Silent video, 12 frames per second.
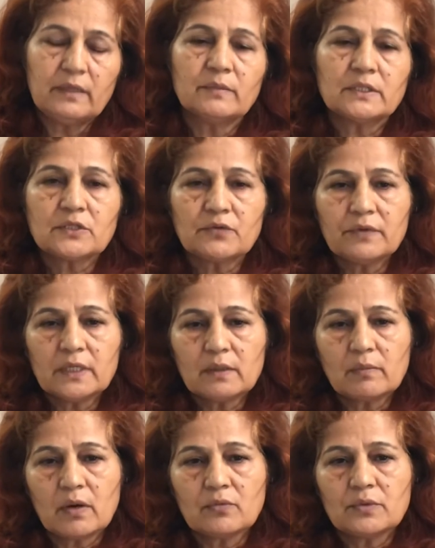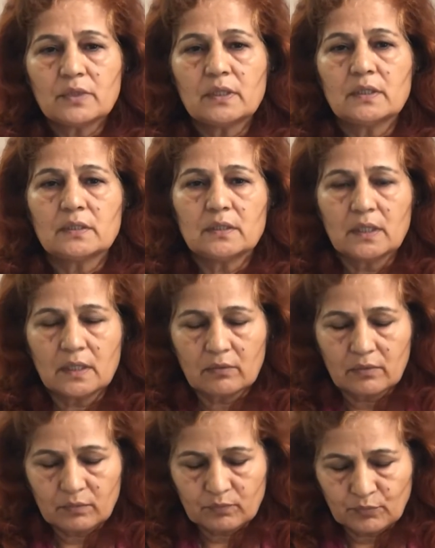much aware about it. They
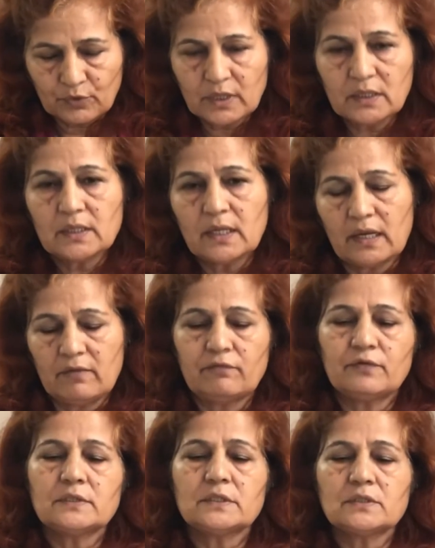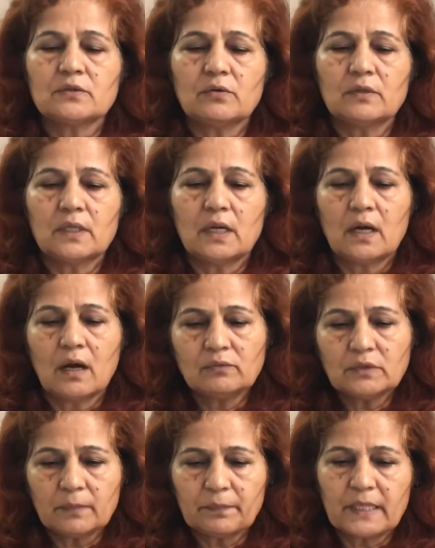are putting the emphasis on the how
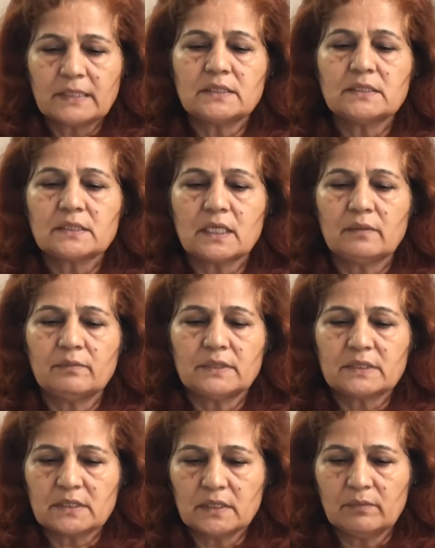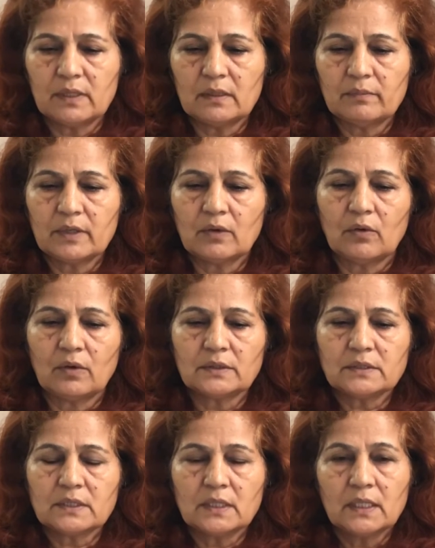the prices can be stable,
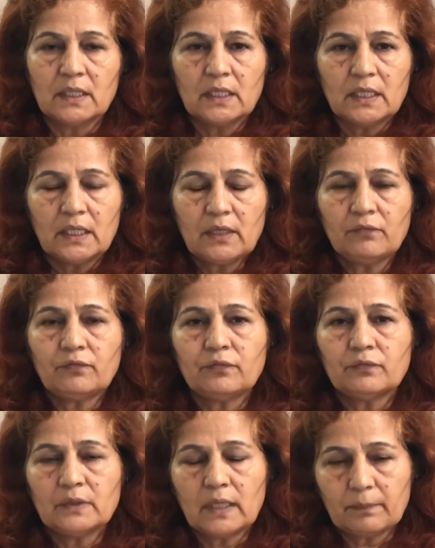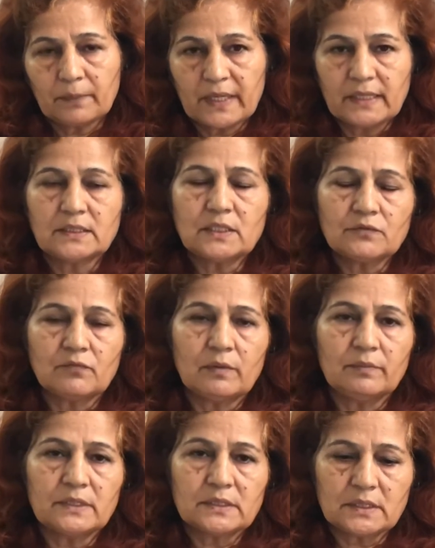because if the prices will
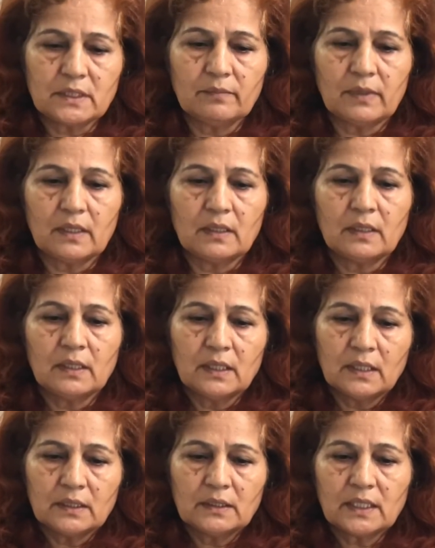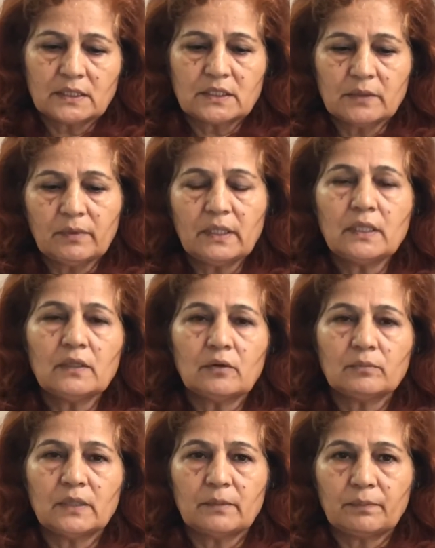be stable, the stability
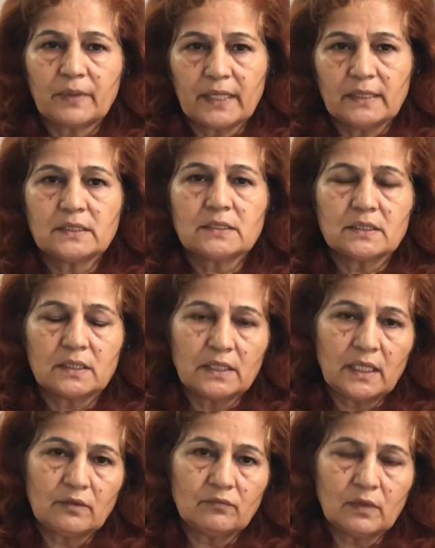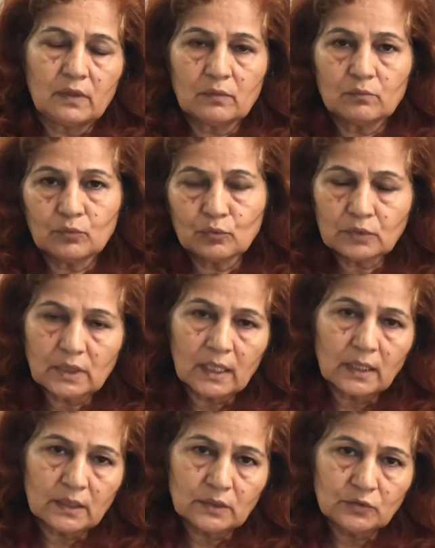of the price, that will both
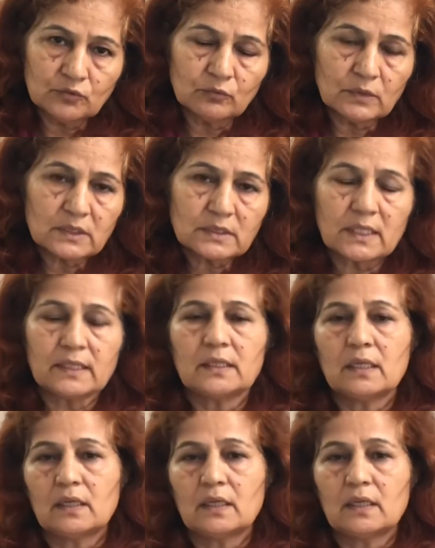the consumers and